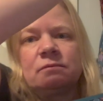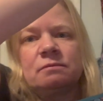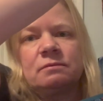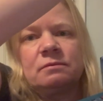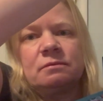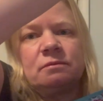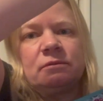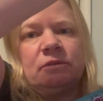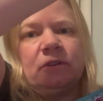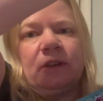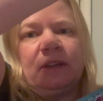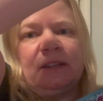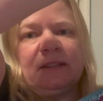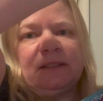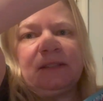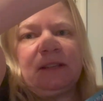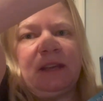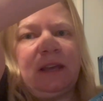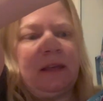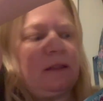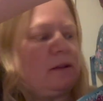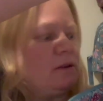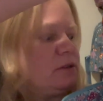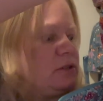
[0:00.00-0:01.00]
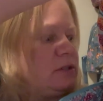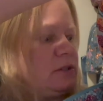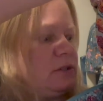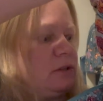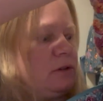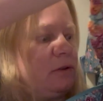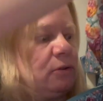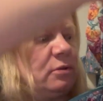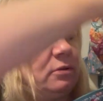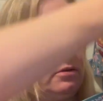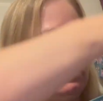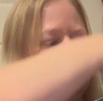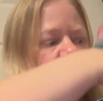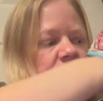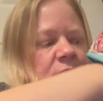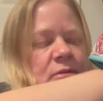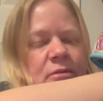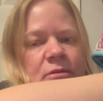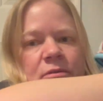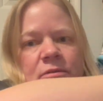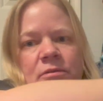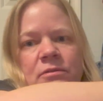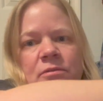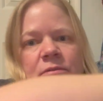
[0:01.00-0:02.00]
you can see it. There's still
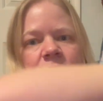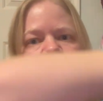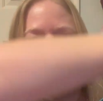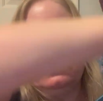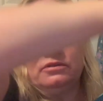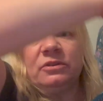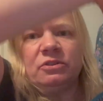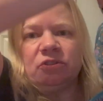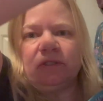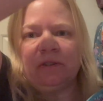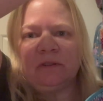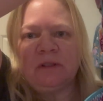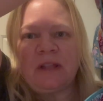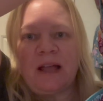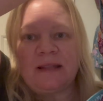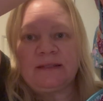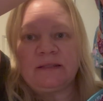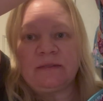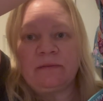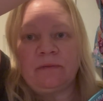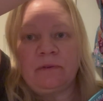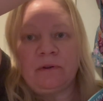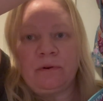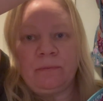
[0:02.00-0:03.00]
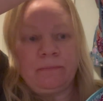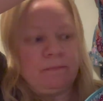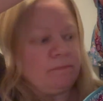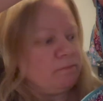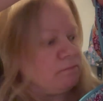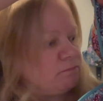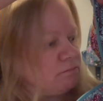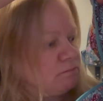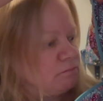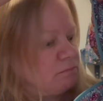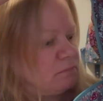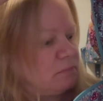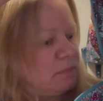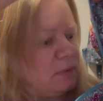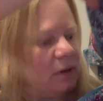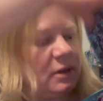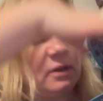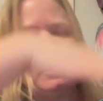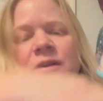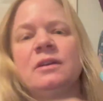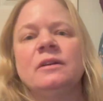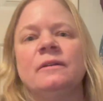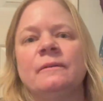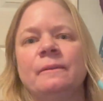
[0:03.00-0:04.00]
lots of room.
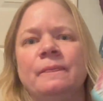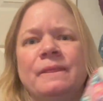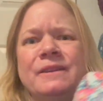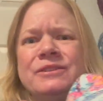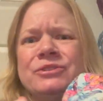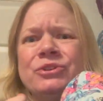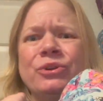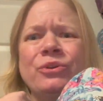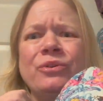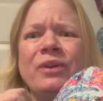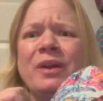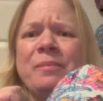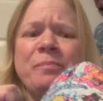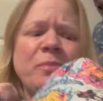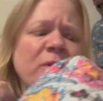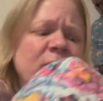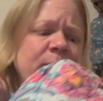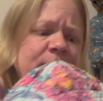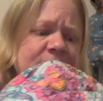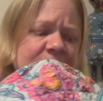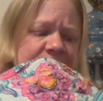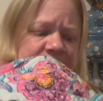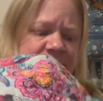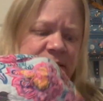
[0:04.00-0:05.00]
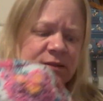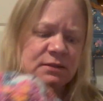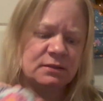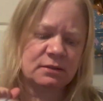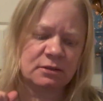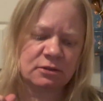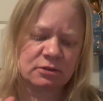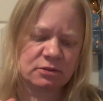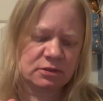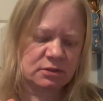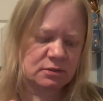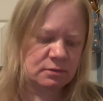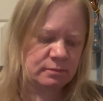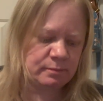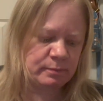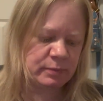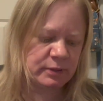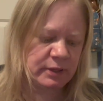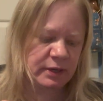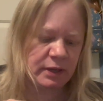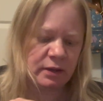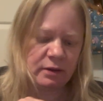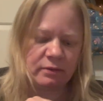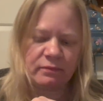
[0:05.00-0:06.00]
These are great book bags. There's
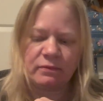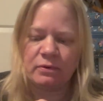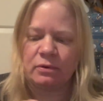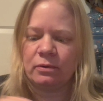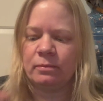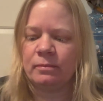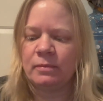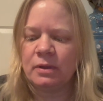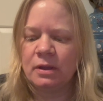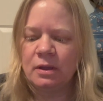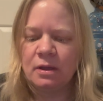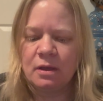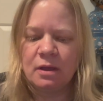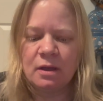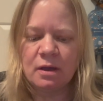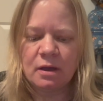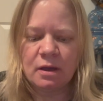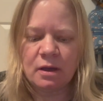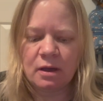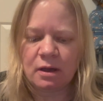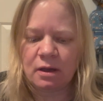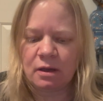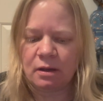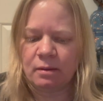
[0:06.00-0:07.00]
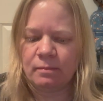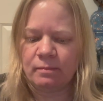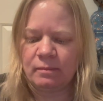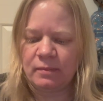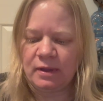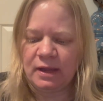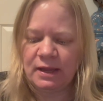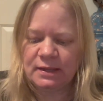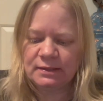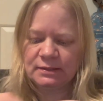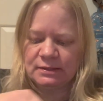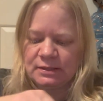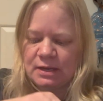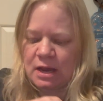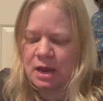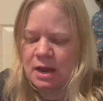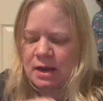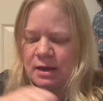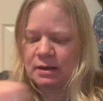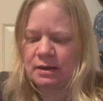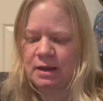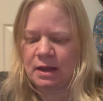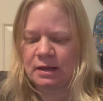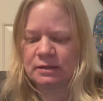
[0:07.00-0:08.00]
plenty of room
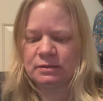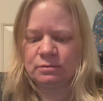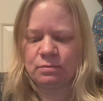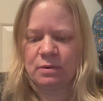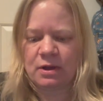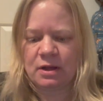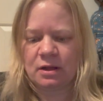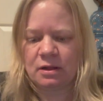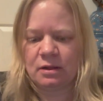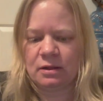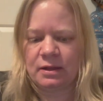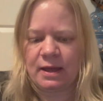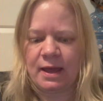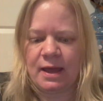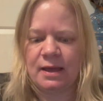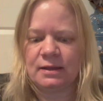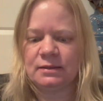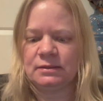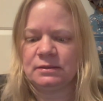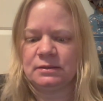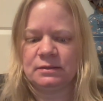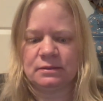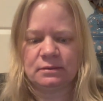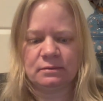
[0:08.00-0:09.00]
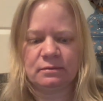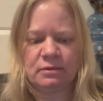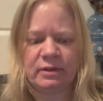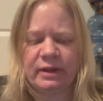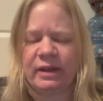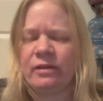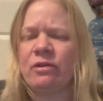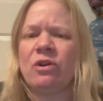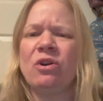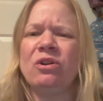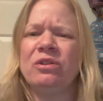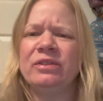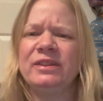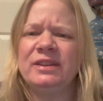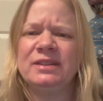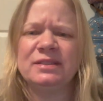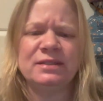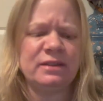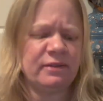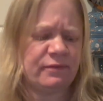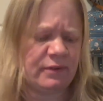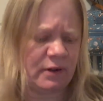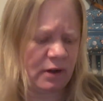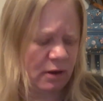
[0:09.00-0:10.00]
inside, as well as like all these
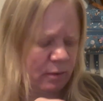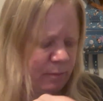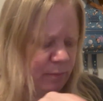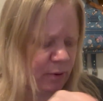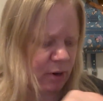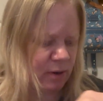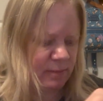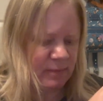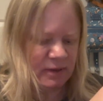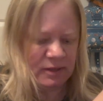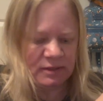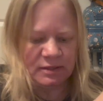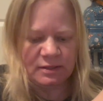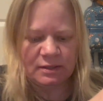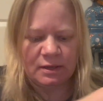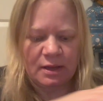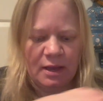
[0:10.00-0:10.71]
different compartments.